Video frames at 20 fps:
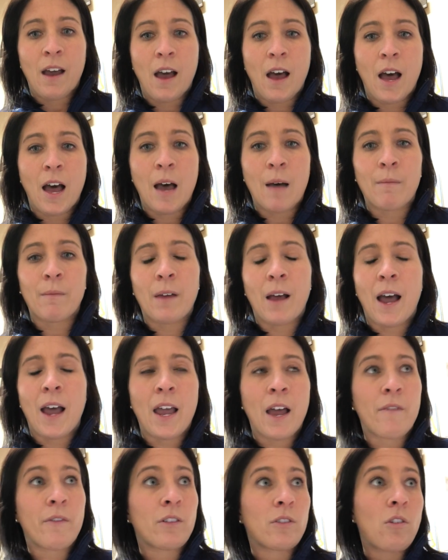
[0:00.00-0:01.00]
I
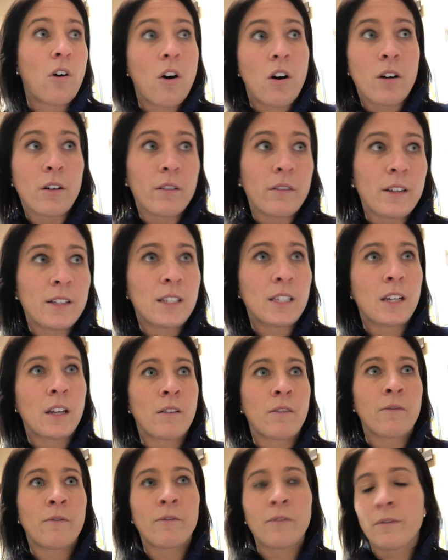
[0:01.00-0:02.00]
have a long list
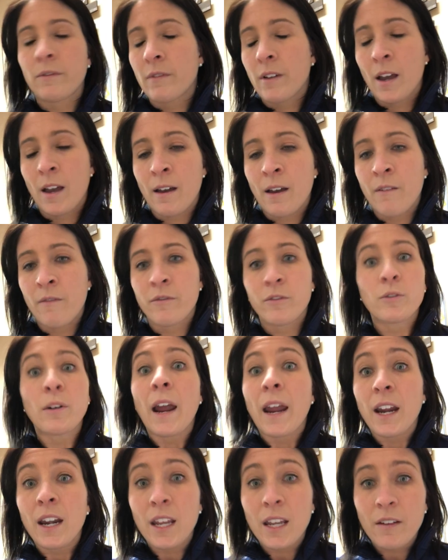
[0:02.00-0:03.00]
of a
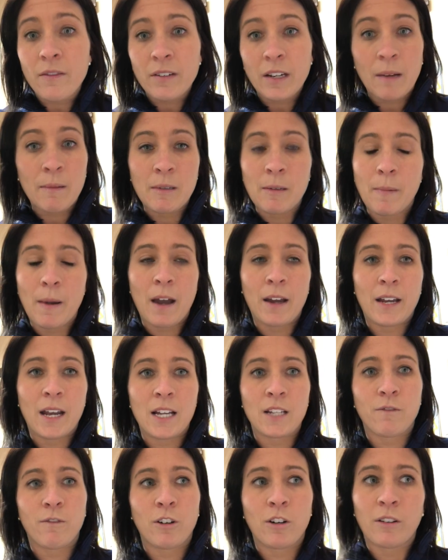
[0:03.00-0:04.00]
variety of types of
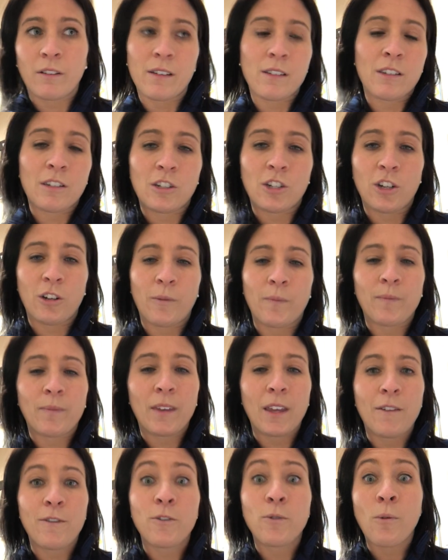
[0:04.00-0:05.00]
podcasts for you to listen to.
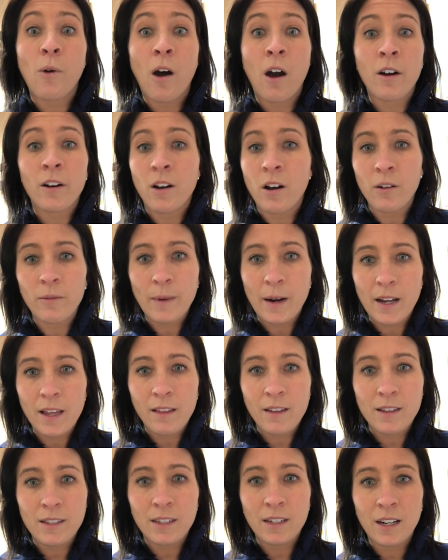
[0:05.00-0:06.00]
If you are already
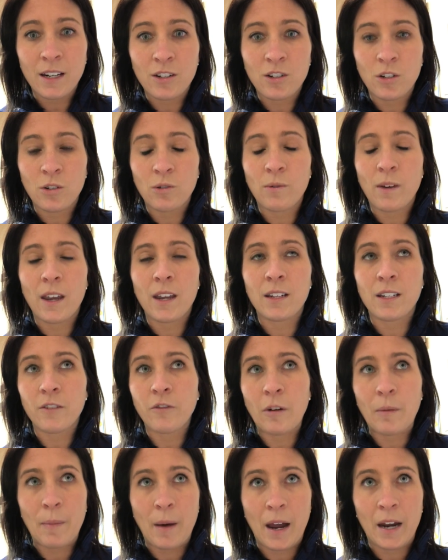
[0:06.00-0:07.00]
listening to a
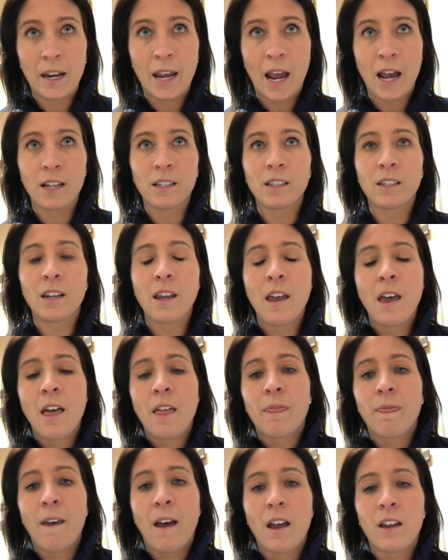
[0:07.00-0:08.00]
different podcast
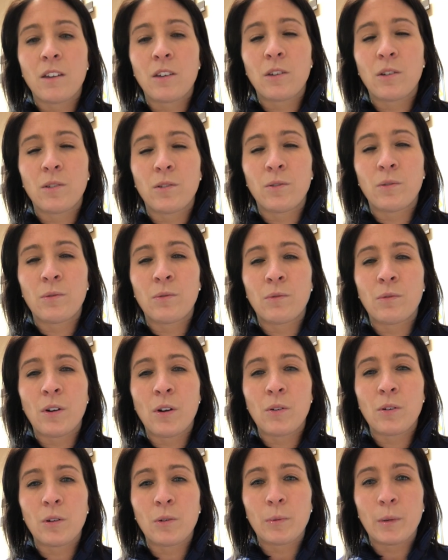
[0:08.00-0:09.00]
that you
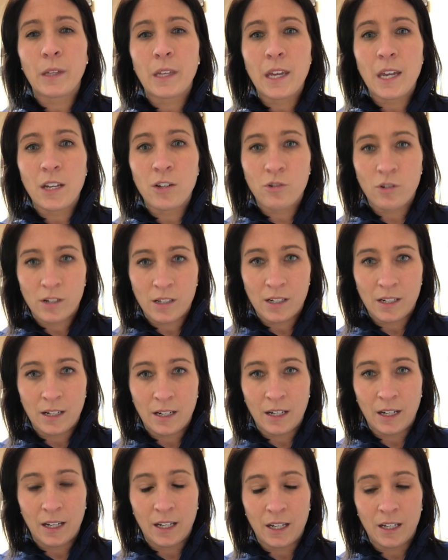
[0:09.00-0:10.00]
know you're really
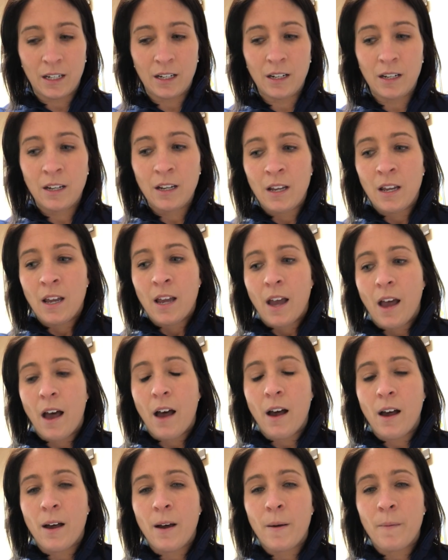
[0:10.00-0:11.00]
interested in,
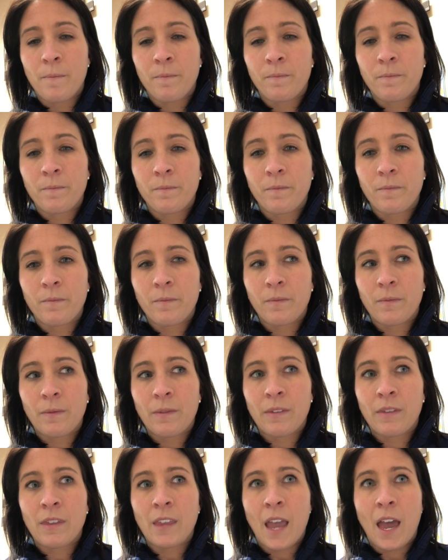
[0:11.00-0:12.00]
and
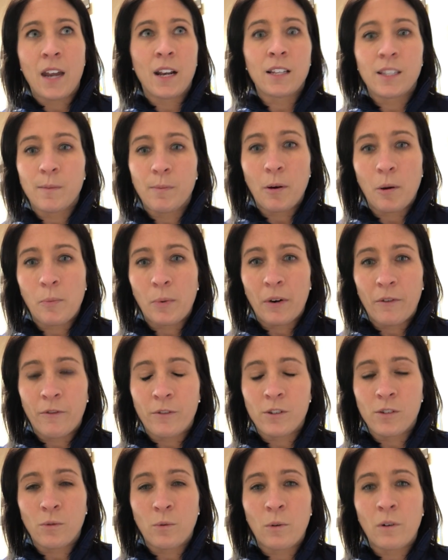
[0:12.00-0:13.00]
it's appropriate
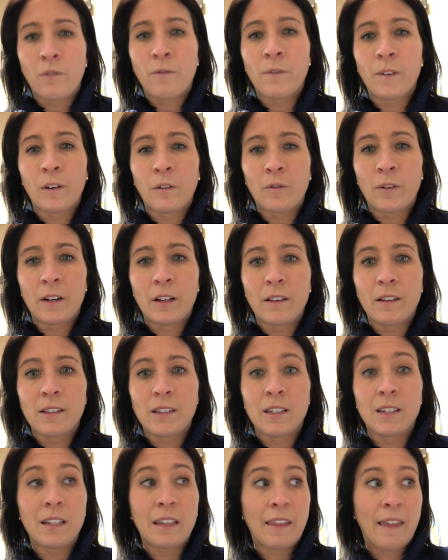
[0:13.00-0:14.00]
for school, feel free to
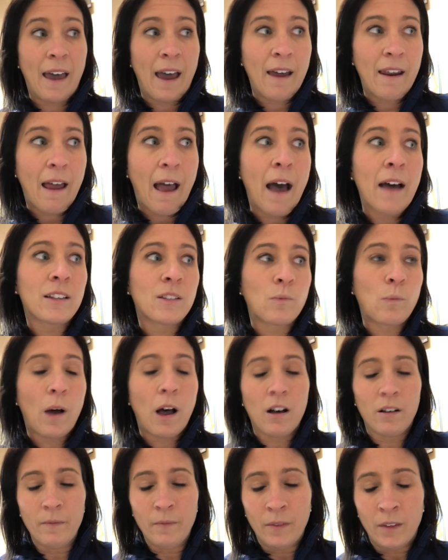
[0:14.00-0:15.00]
listen to that as
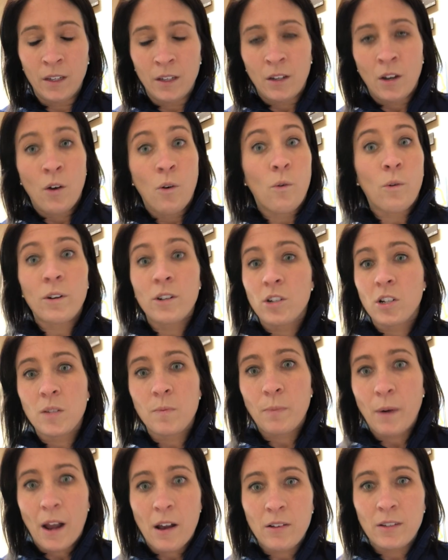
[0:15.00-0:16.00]
well. Or
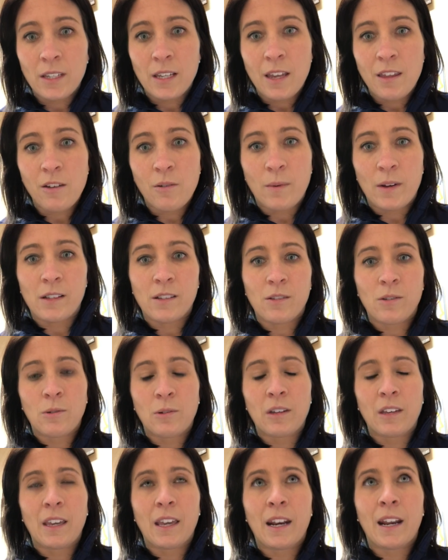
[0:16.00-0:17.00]
just browse the other ones so
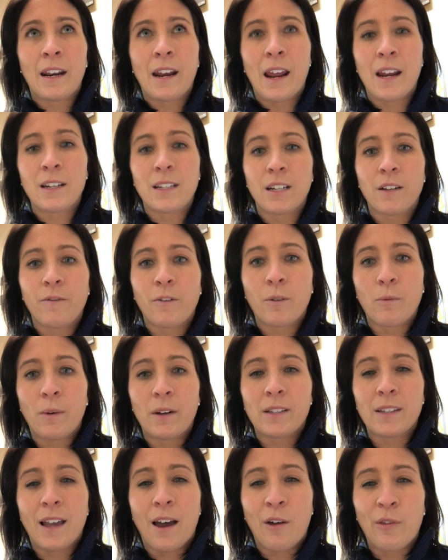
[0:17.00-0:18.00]
you can get an idea for
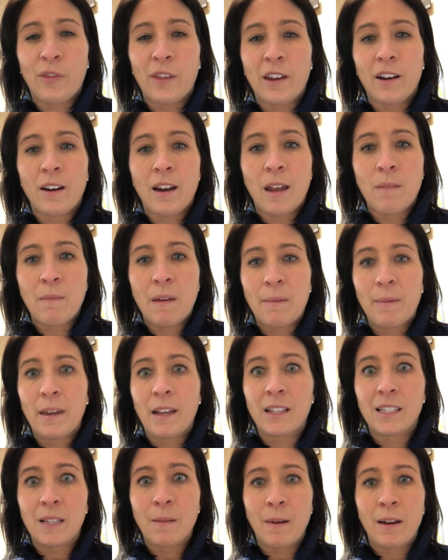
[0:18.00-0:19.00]
what's out there and maybe
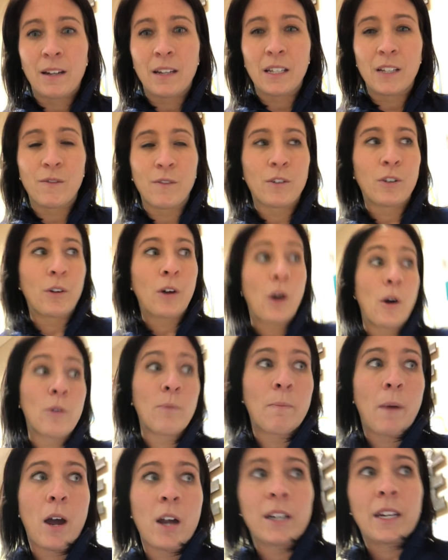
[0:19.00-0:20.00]
get some ideas for your
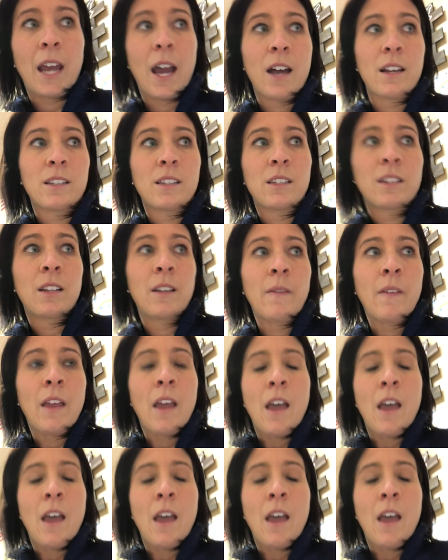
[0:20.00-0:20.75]
own podcast.